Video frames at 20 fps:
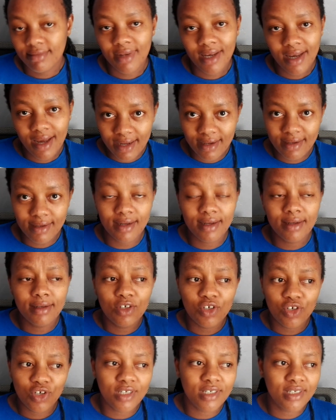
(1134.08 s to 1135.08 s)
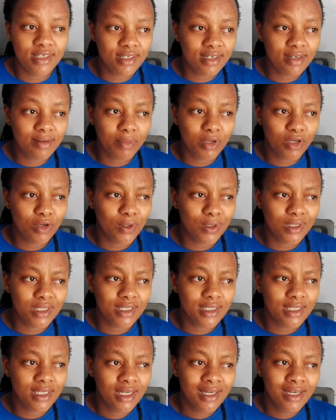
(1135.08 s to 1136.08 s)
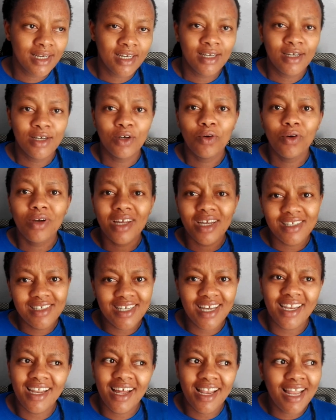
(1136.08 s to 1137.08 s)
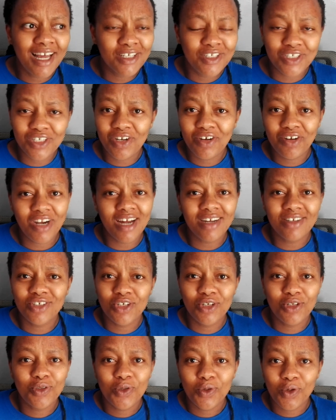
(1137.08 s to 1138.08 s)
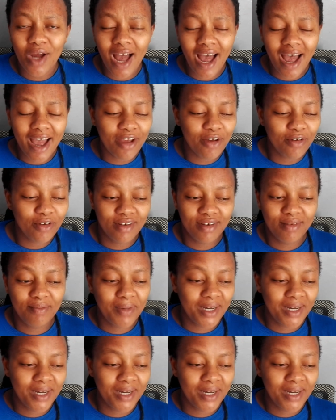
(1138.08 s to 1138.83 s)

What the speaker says: kind of interesting because who gets an allergic reaction to iron?